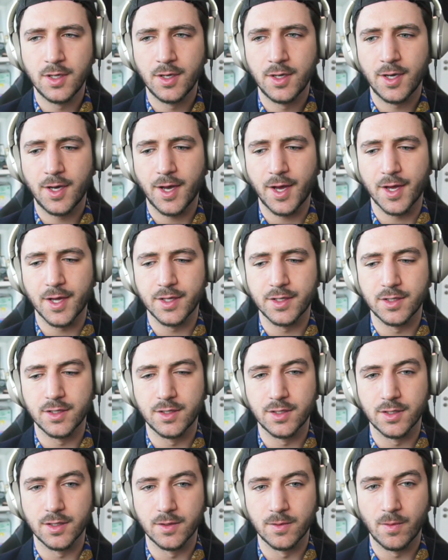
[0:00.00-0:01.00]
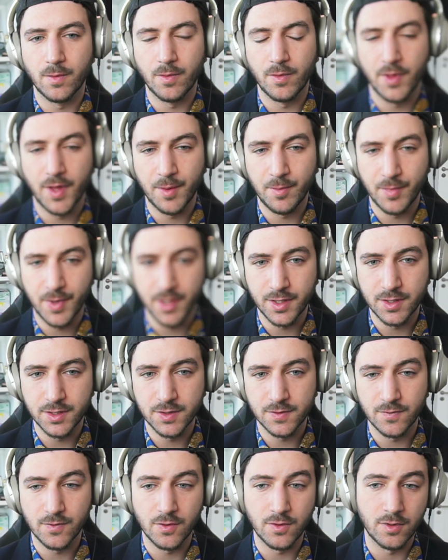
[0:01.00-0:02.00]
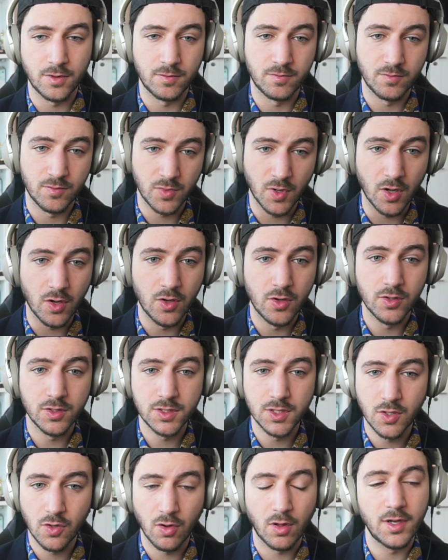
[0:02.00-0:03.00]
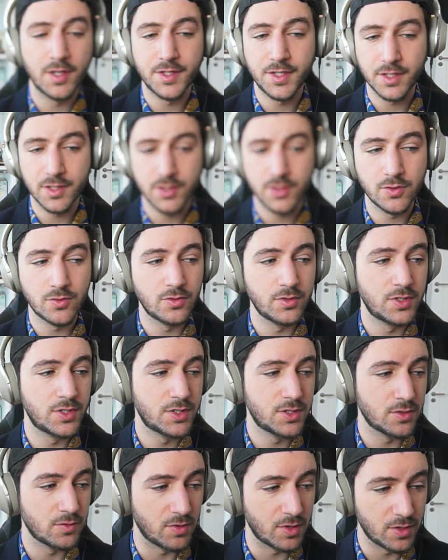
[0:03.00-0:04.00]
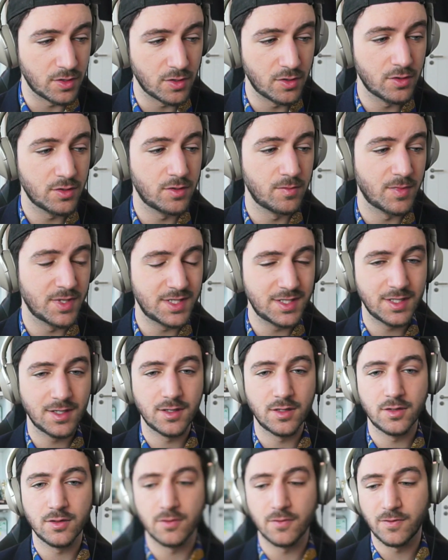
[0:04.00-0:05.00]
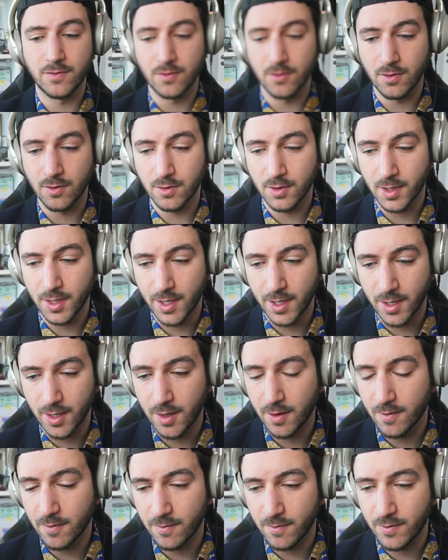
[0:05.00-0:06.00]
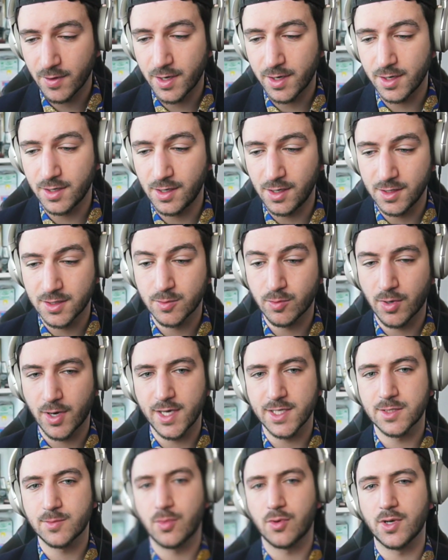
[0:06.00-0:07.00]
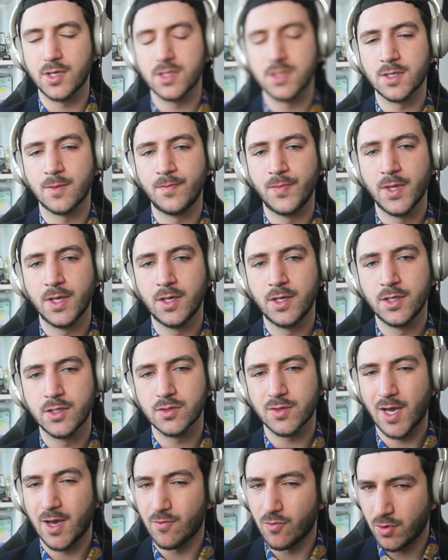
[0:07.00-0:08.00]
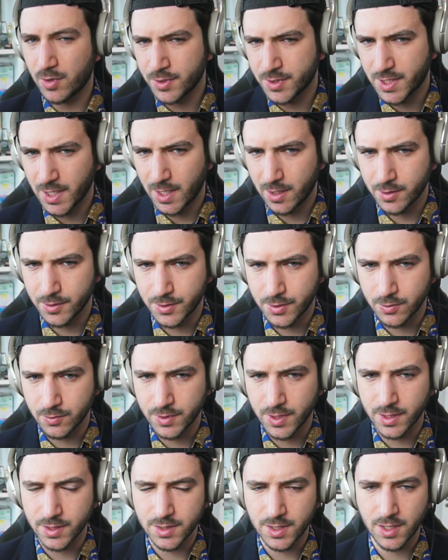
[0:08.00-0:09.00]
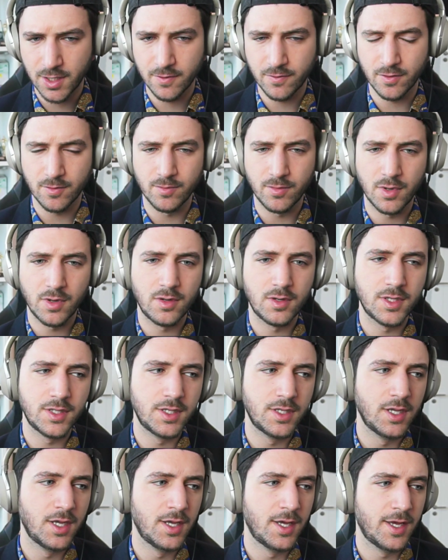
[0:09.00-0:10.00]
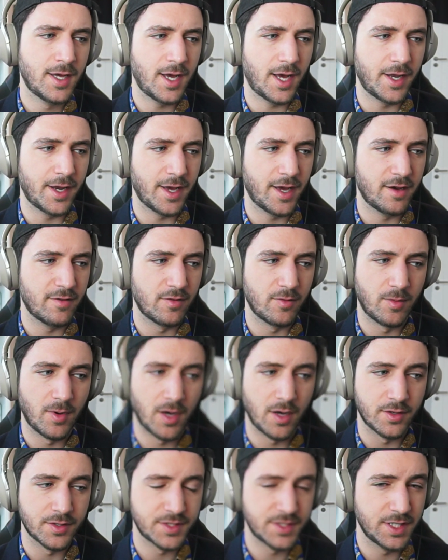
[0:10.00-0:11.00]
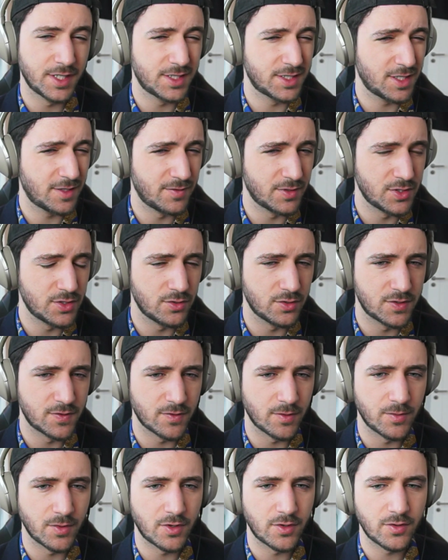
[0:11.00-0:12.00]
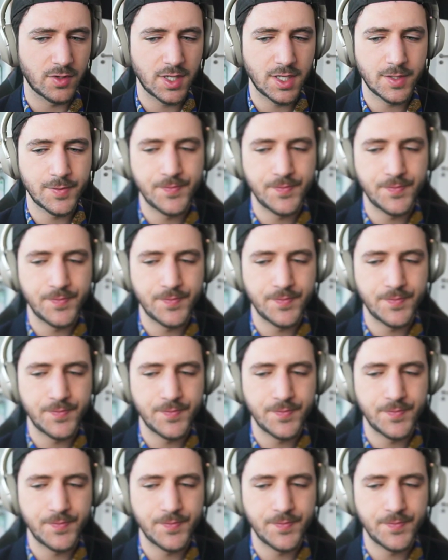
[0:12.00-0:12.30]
and that makes for good quality suits with good material for a very neat price point. So I have one tailored suit that is here from Berlin, and I have about 6-7 suits from Korea.